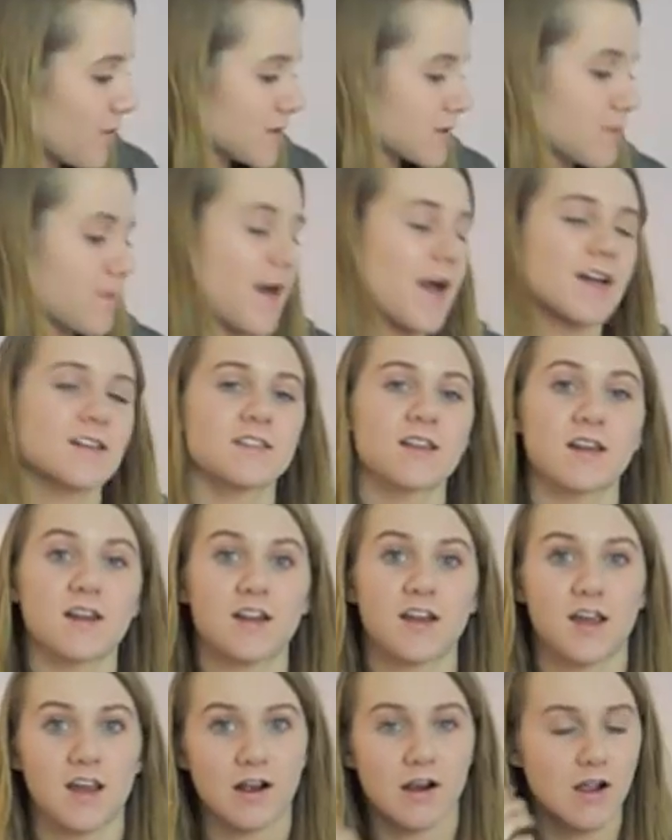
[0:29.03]
went to PacSun
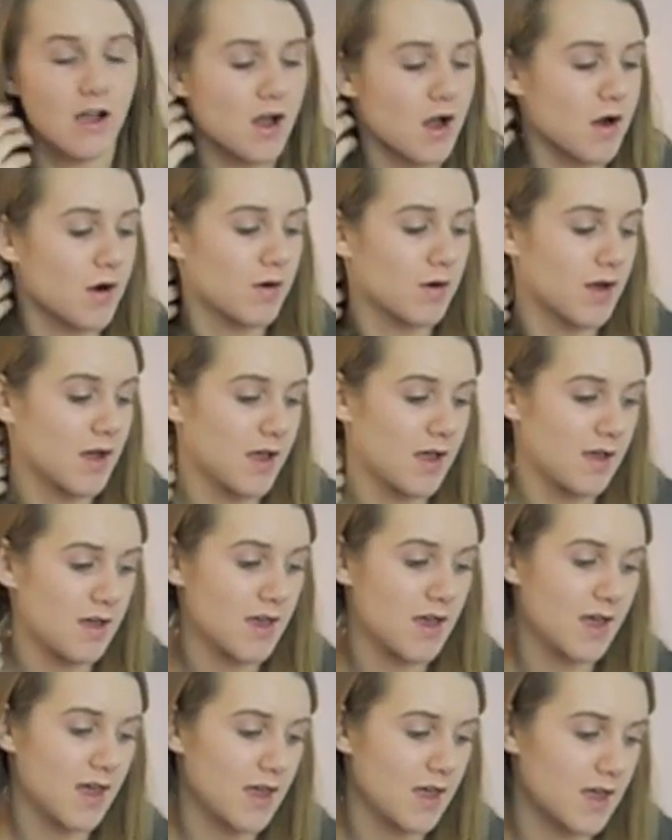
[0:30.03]
and Aero
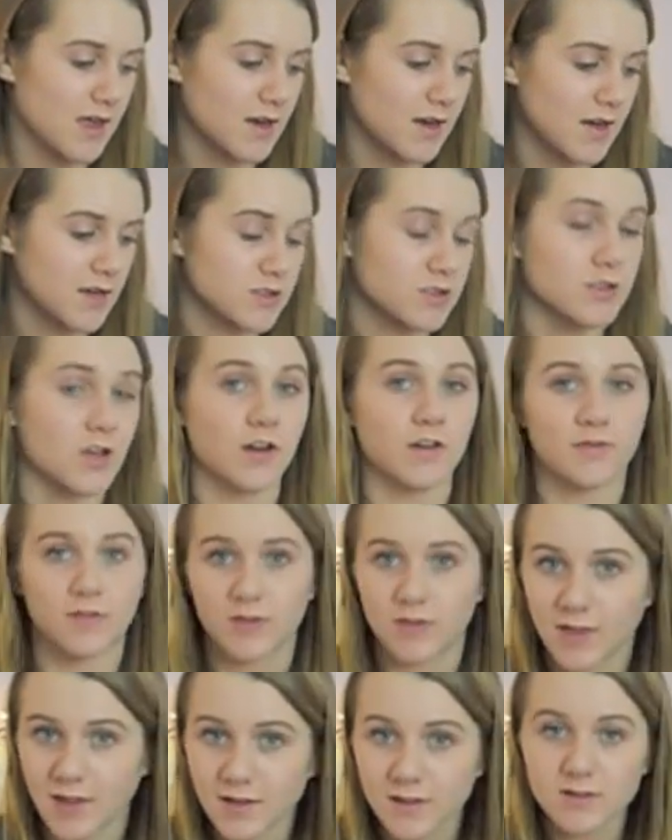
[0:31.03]
and I just got a few
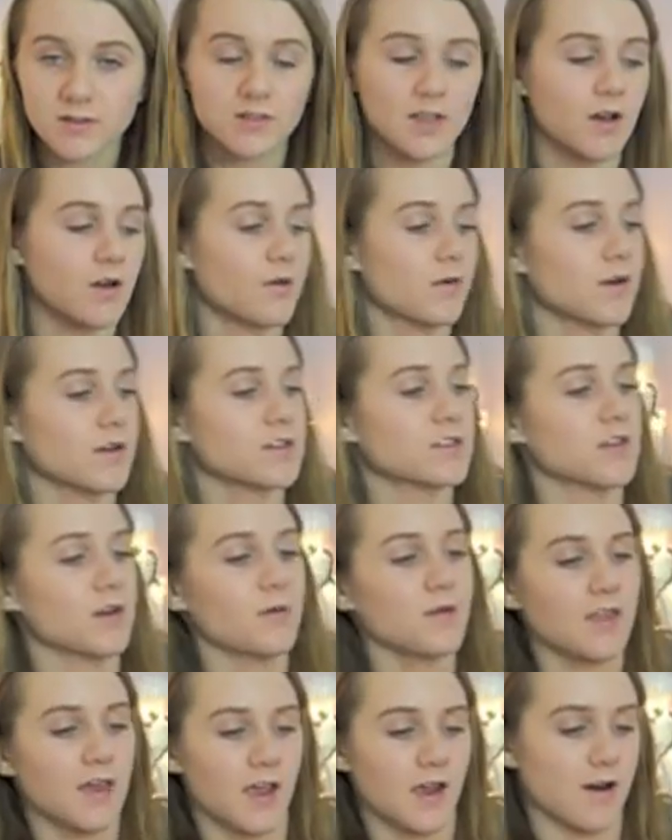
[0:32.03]
things. So we're going to start
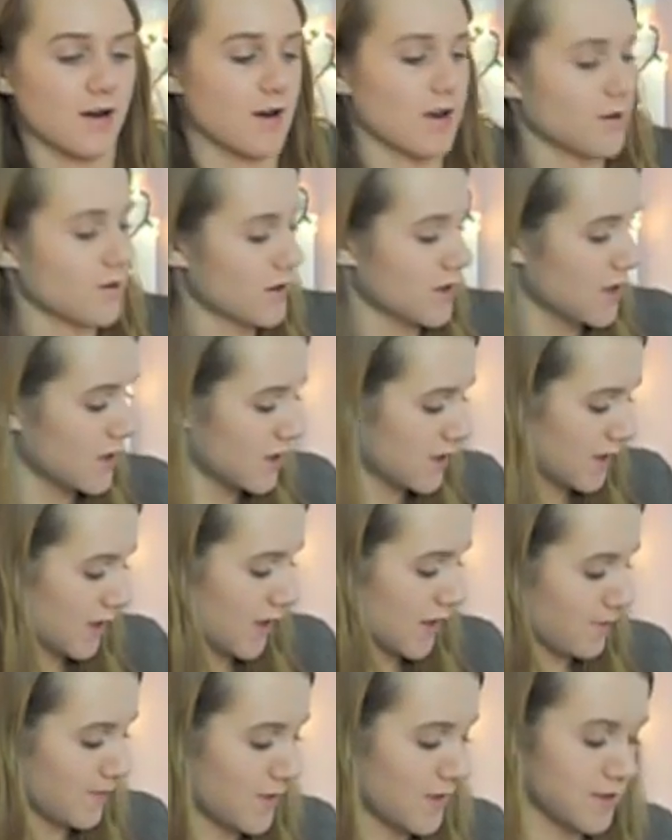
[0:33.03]
with Aero.
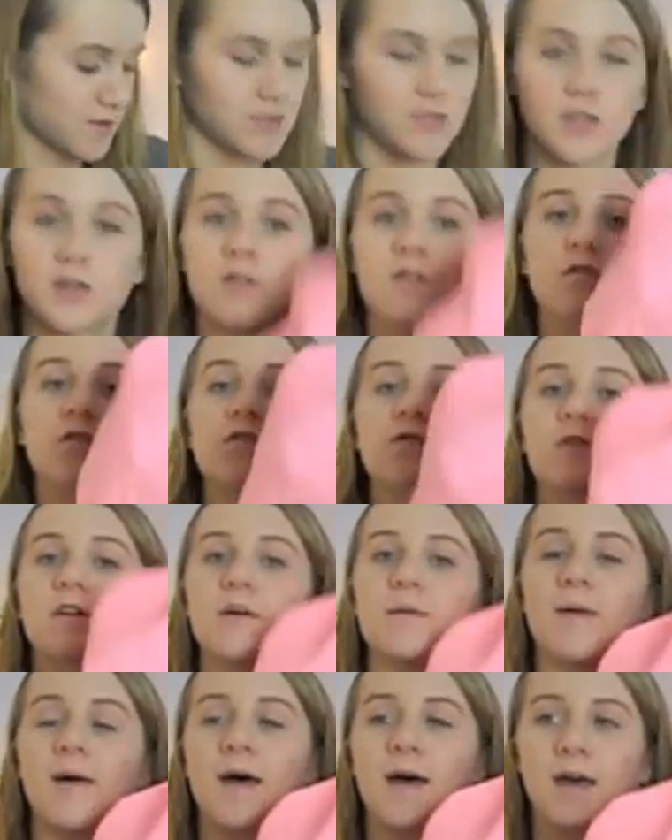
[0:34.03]
They gave me this cute little free
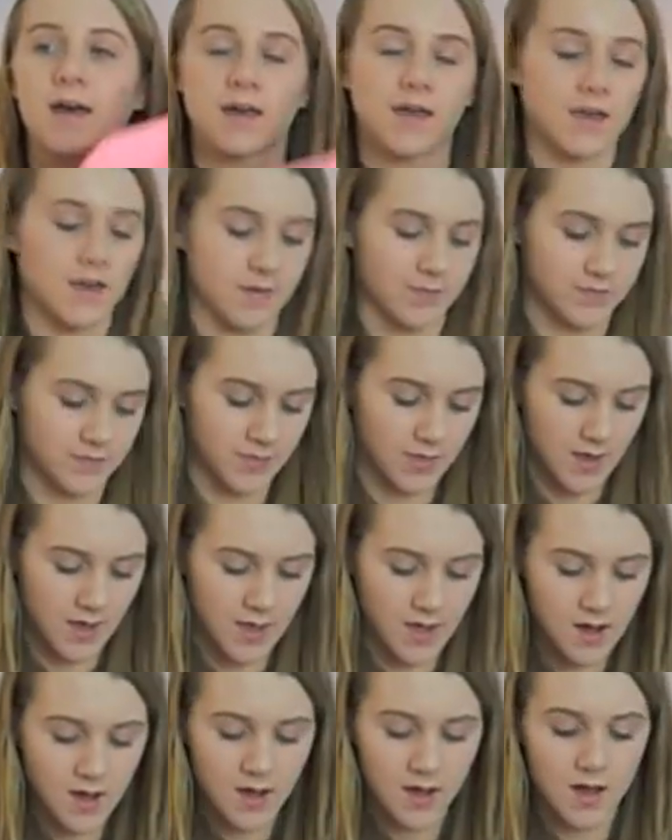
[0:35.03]
bag
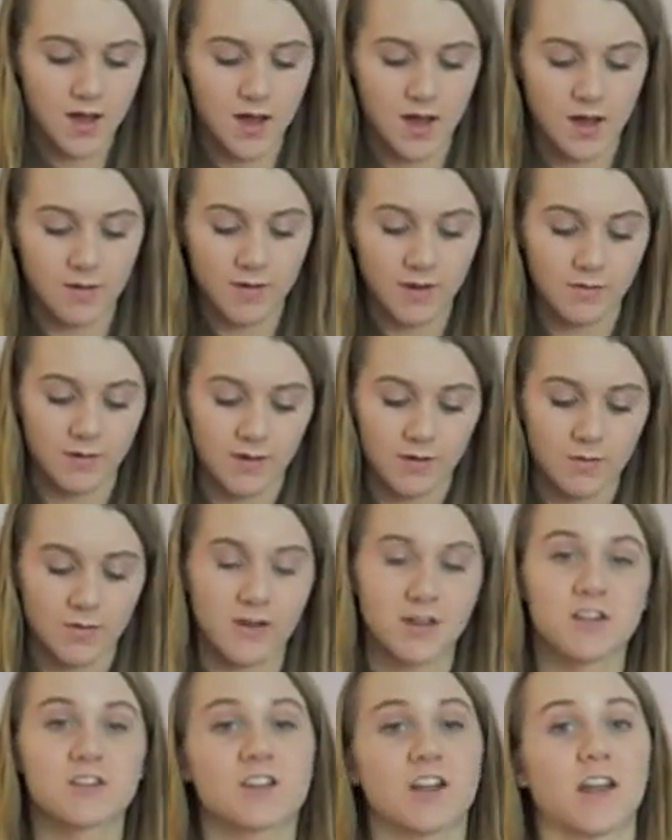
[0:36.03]
um, I really
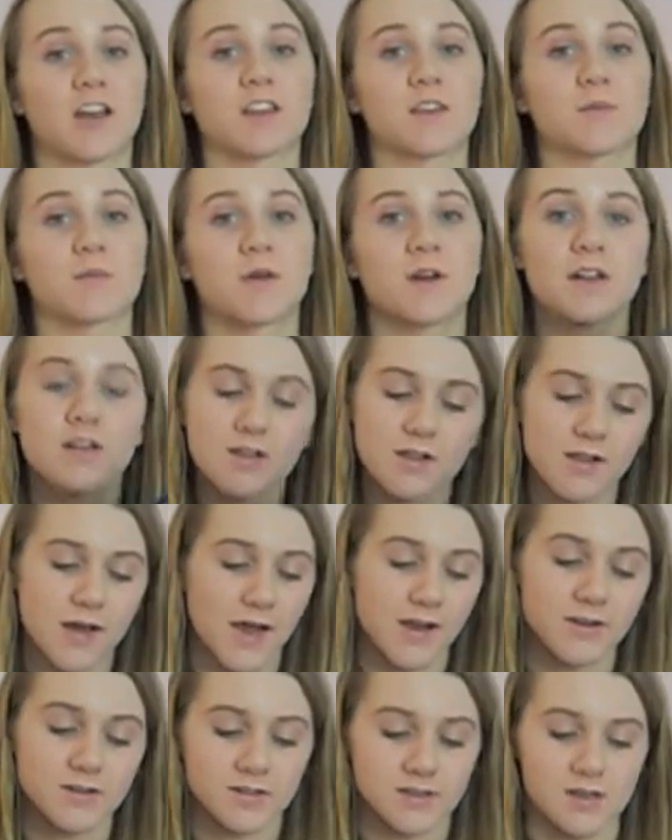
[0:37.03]
wanted to check out the Pretty Little
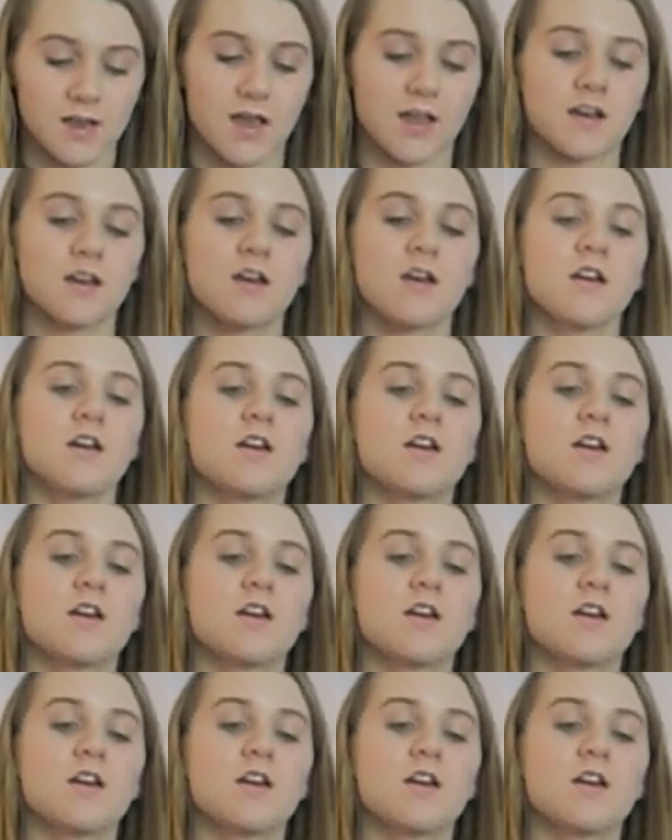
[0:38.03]
Liars line.